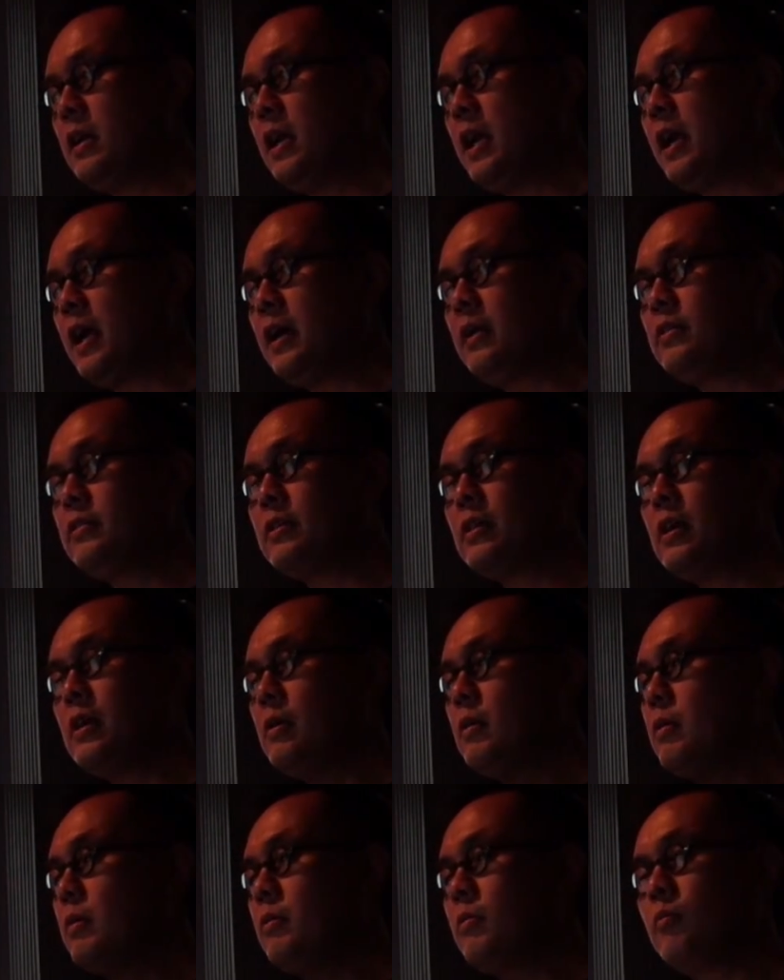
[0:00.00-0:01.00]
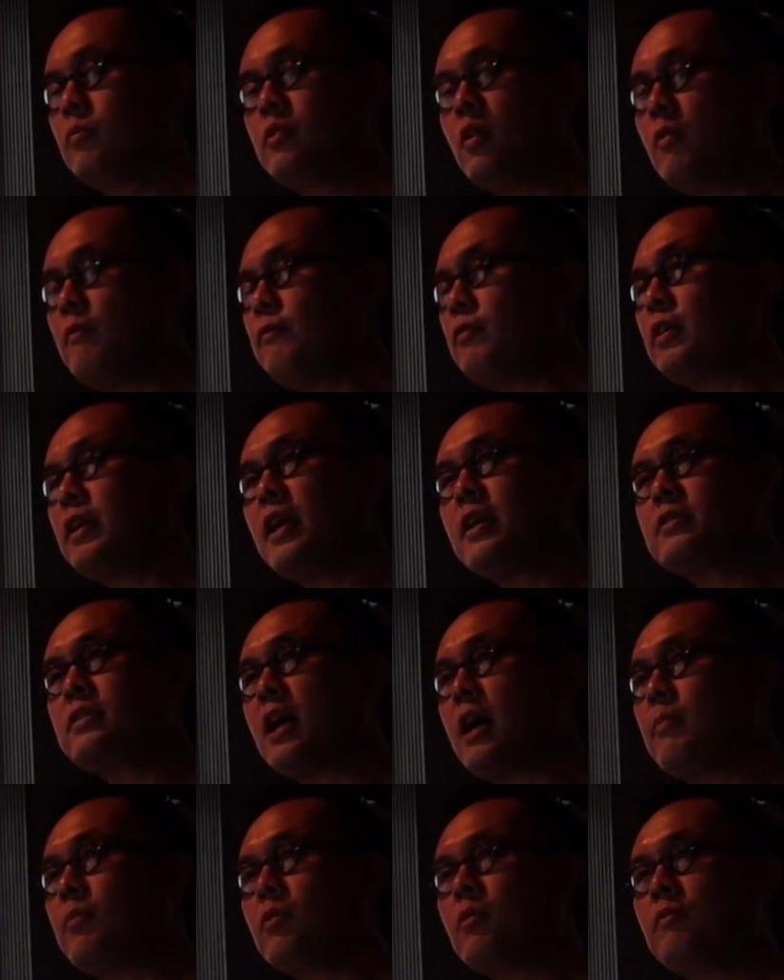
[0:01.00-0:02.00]
And uh, don't forget
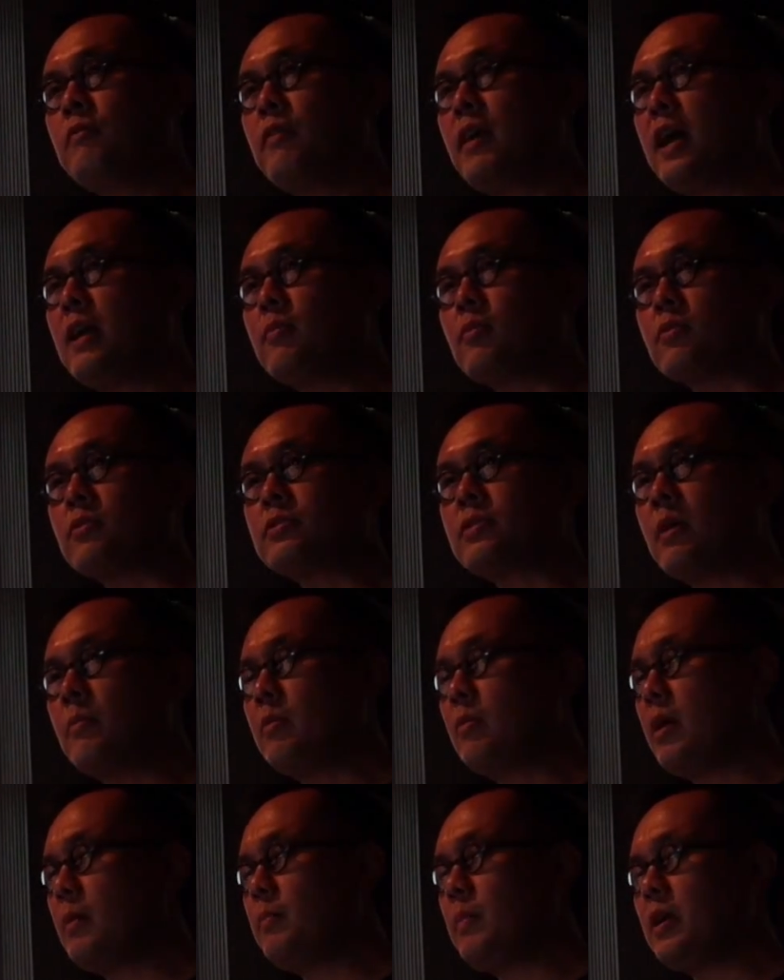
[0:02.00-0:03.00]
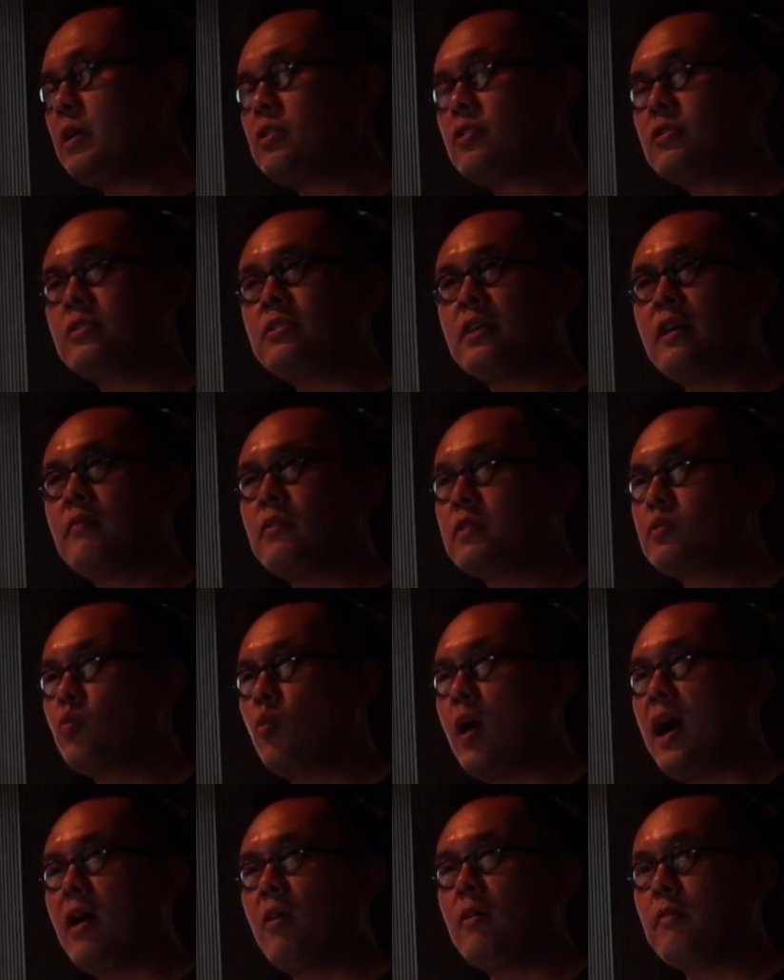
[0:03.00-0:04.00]
topical fibers. I mean, my patients have this
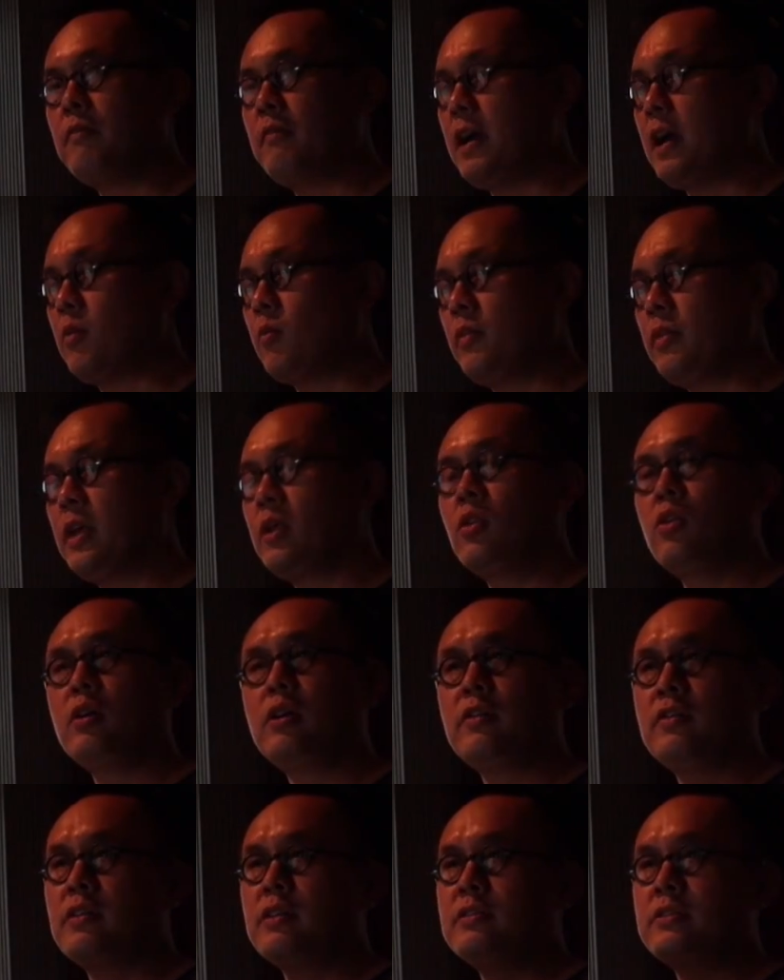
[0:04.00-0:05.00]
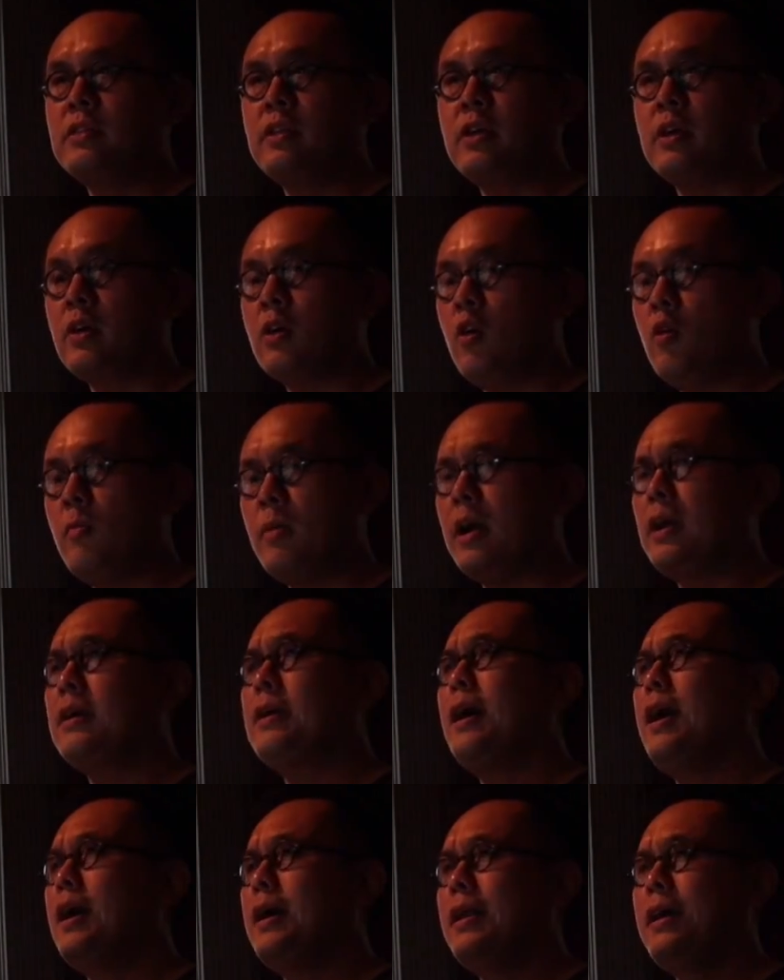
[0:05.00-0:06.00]
wow effect when they look at this and they go, oh my
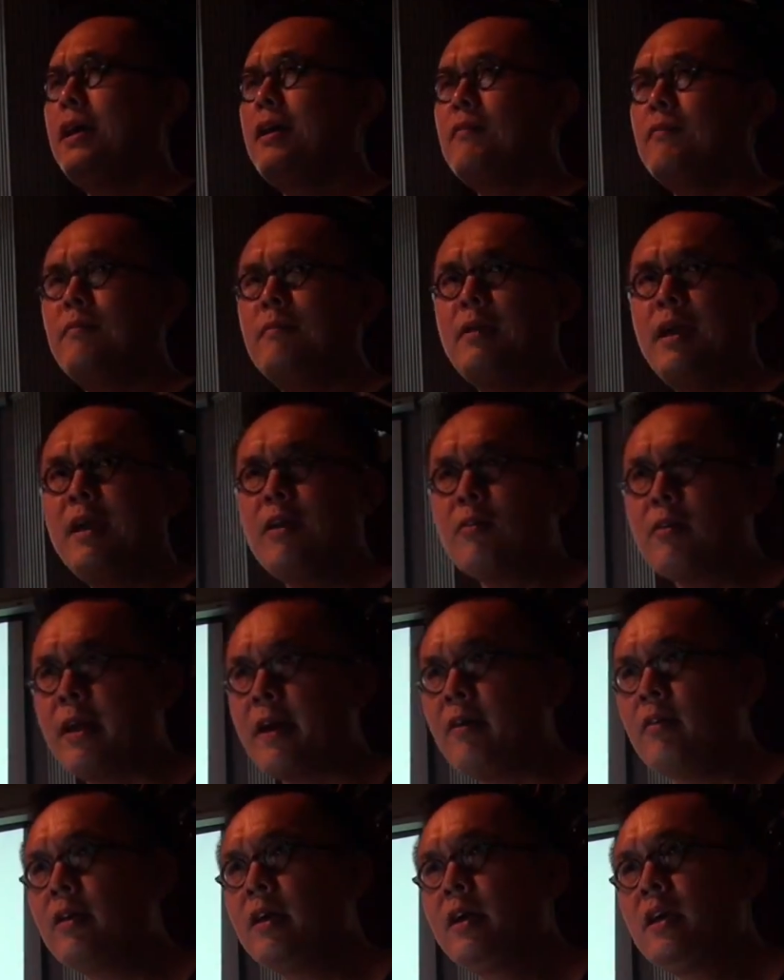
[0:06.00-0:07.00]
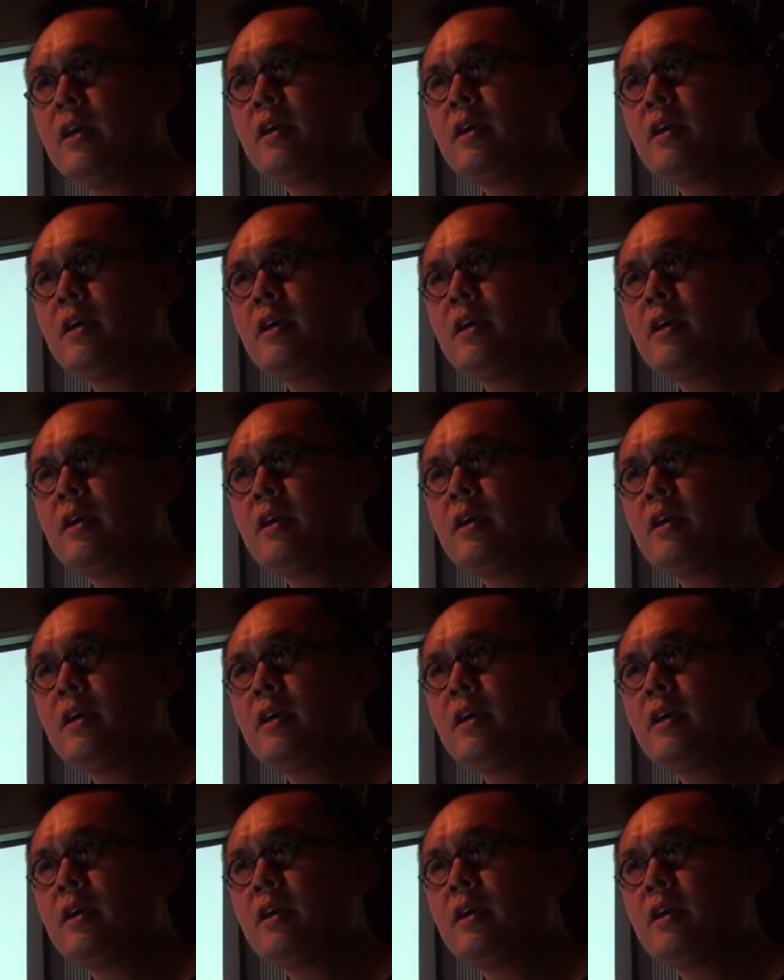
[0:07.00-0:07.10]
God, I have hair now.